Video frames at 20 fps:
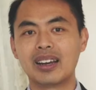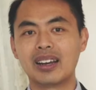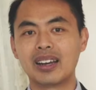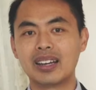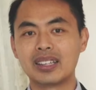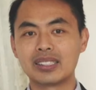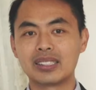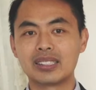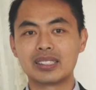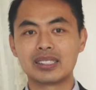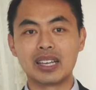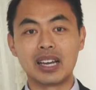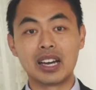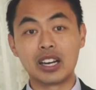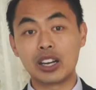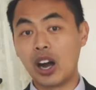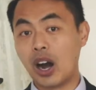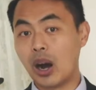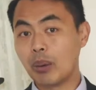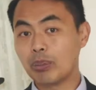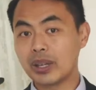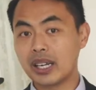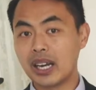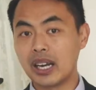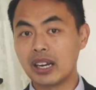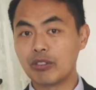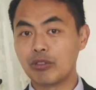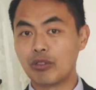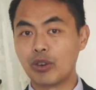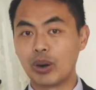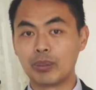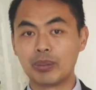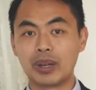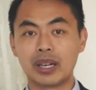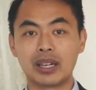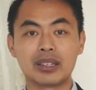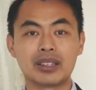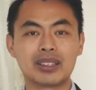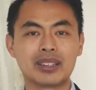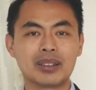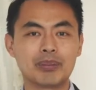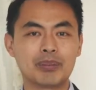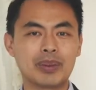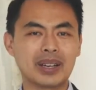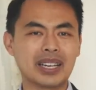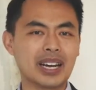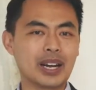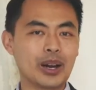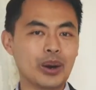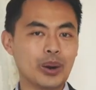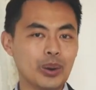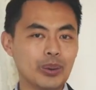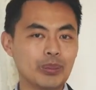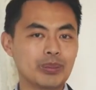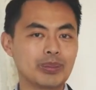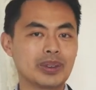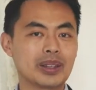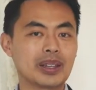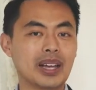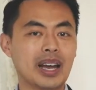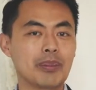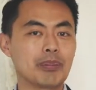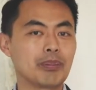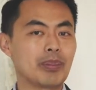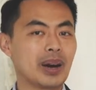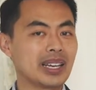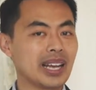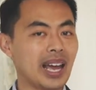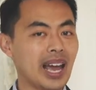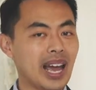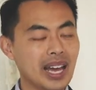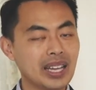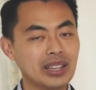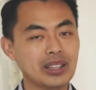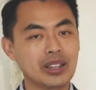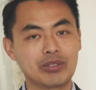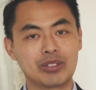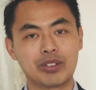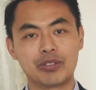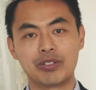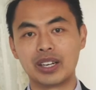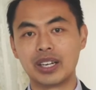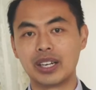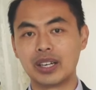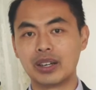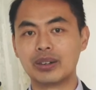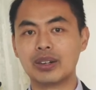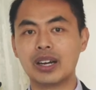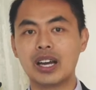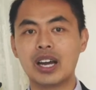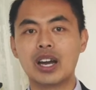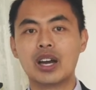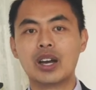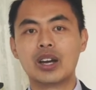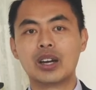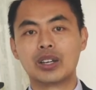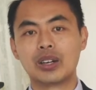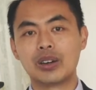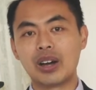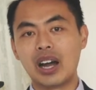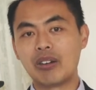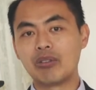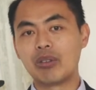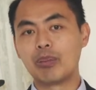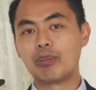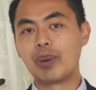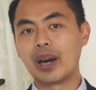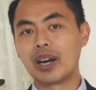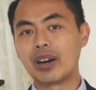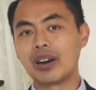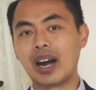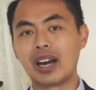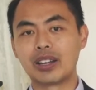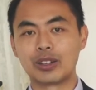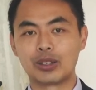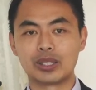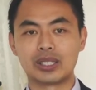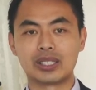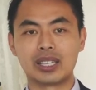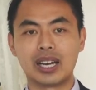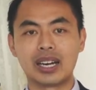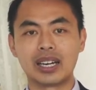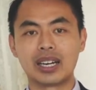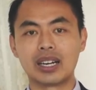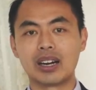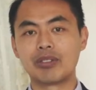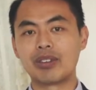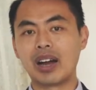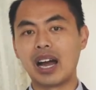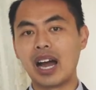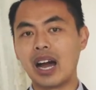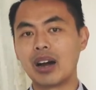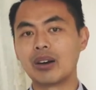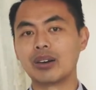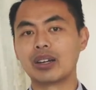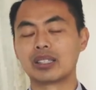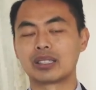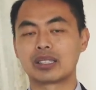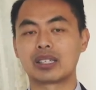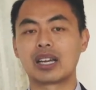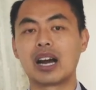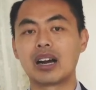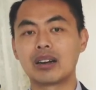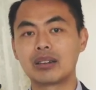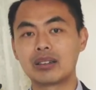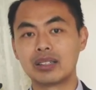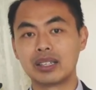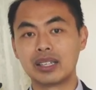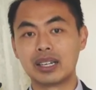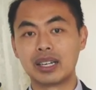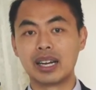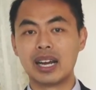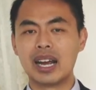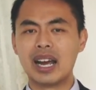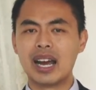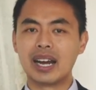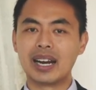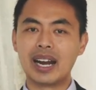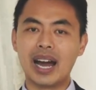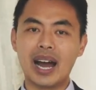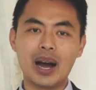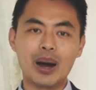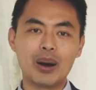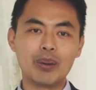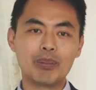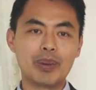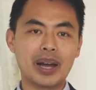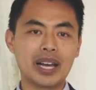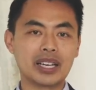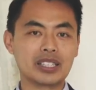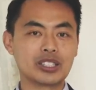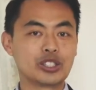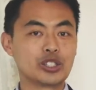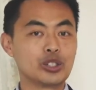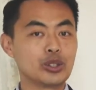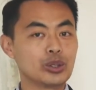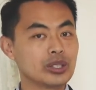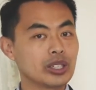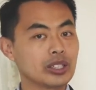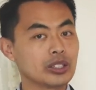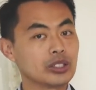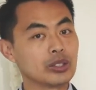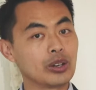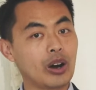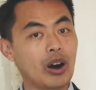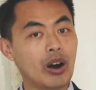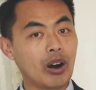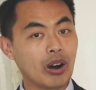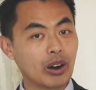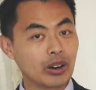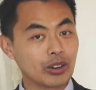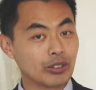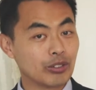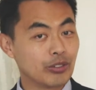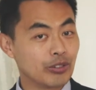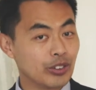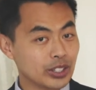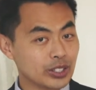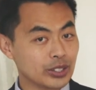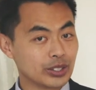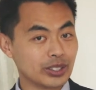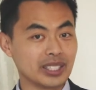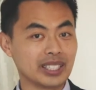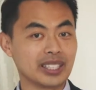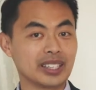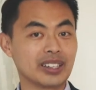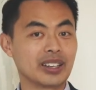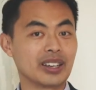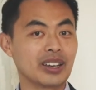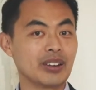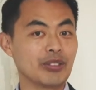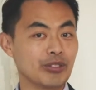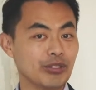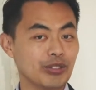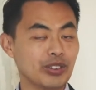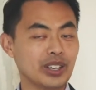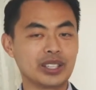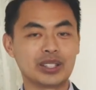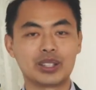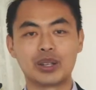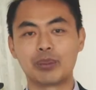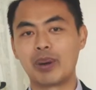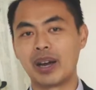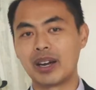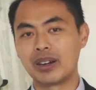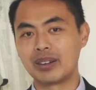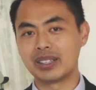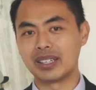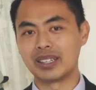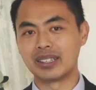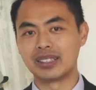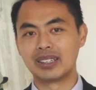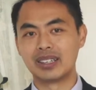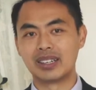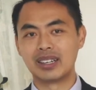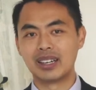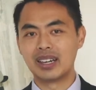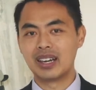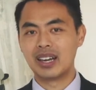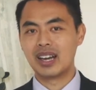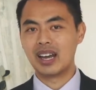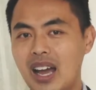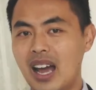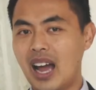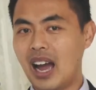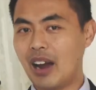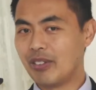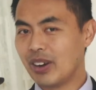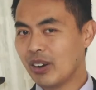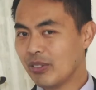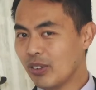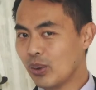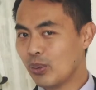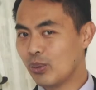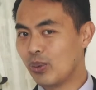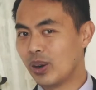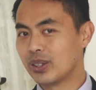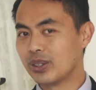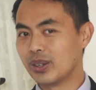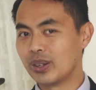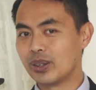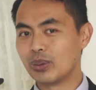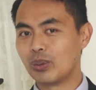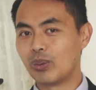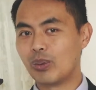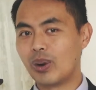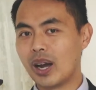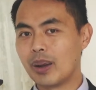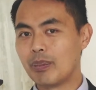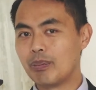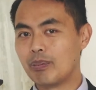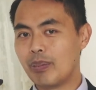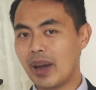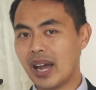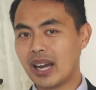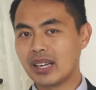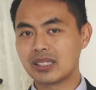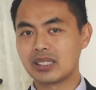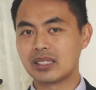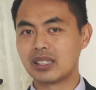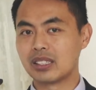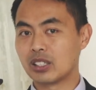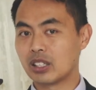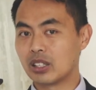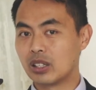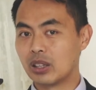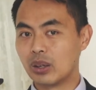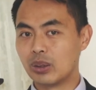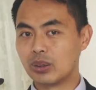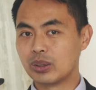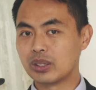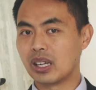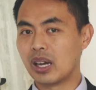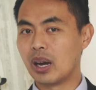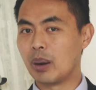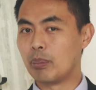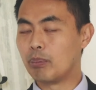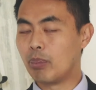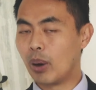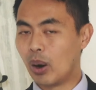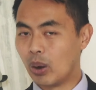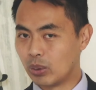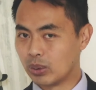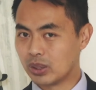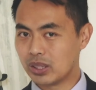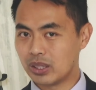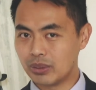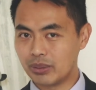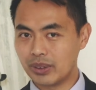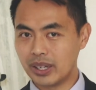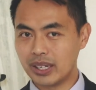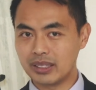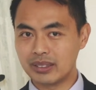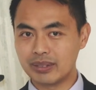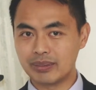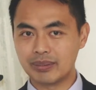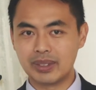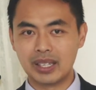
it's a complicated formula, but I hope that by the end of the video, you'll have a better understanding of how it's calculated and how banks use it to artificially inflate the penalty. Have you ever wondered why banks disclose a posted rate?